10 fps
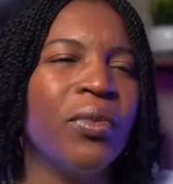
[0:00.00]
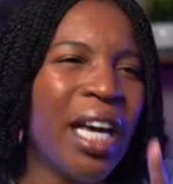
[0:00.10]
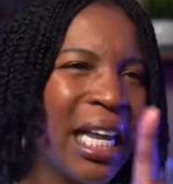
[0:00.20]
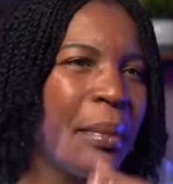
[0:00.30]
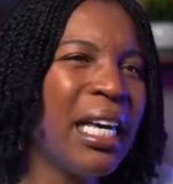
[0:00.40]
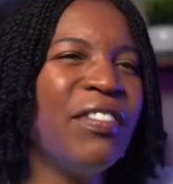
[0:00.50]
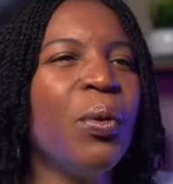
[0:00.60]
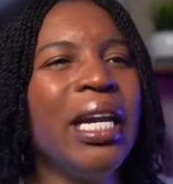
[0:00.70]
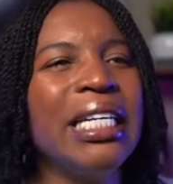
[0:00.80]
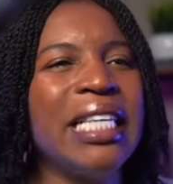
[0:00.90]
Now, let me give
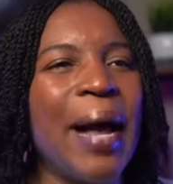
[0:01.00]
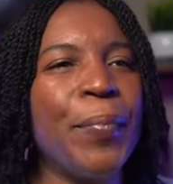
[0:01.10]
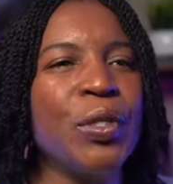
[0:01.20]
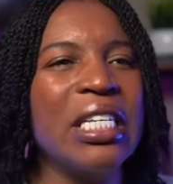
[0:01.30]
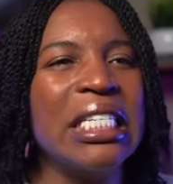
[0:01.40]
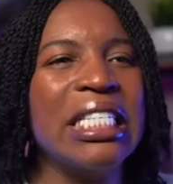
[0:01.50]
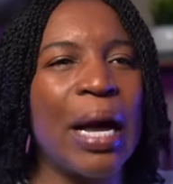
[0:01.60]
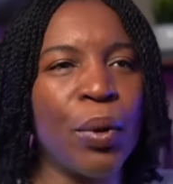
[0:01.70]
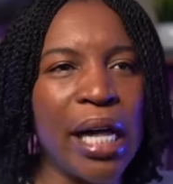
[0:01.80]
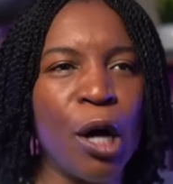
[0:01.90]
you an example sentence
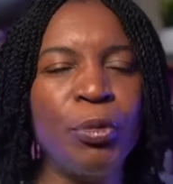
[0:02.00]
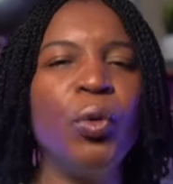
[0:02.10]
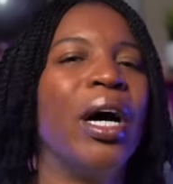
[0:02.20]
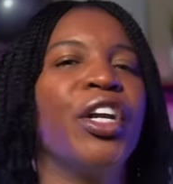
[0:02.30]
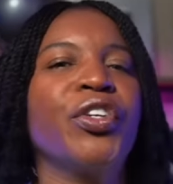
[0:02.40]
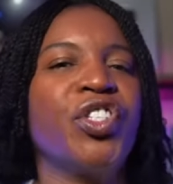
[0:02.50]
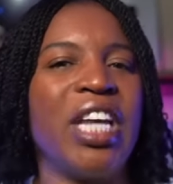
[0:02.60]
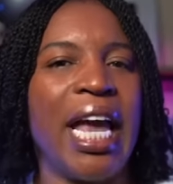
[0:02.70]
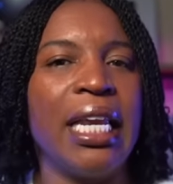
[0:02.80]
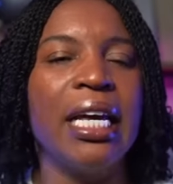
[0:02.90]
that will help you
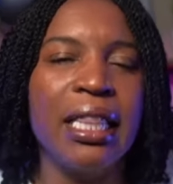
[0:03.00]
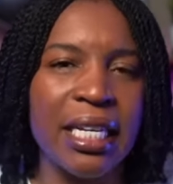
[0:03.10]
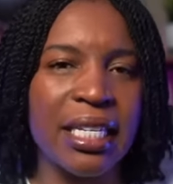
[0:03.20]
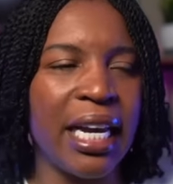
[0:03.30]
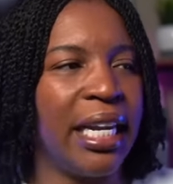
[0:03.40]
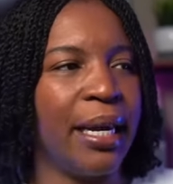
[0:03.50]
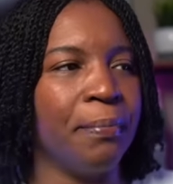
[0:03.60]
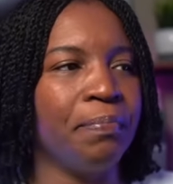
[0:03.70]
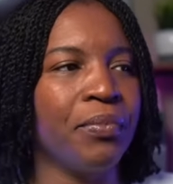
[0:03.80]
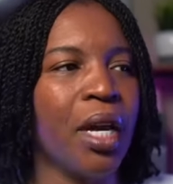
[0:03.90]
understand this idiom.